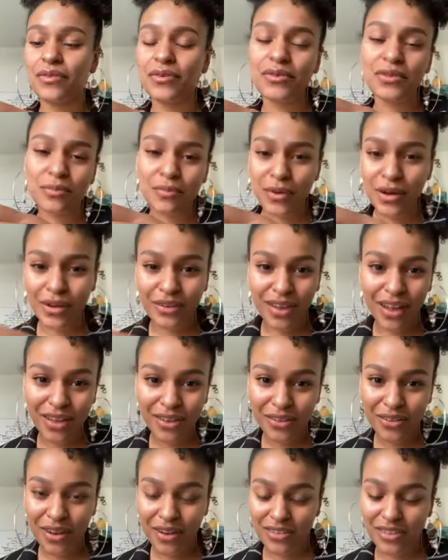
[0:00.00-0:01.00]
through the
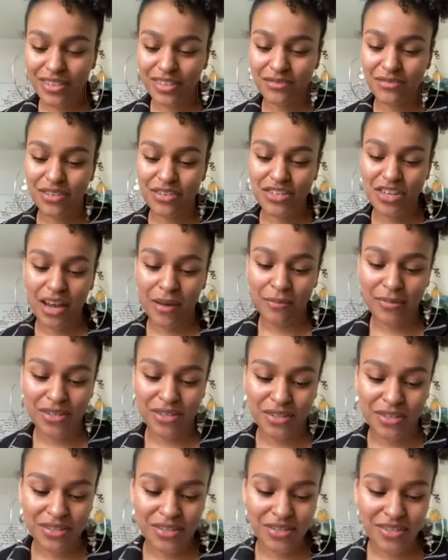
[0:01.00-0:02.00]
prologue, throughout the different
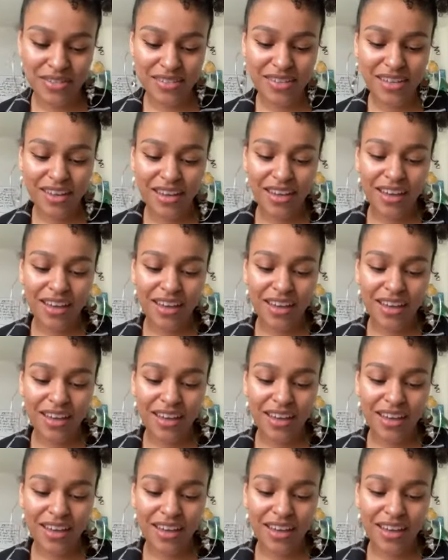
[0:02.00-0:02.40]
chapters.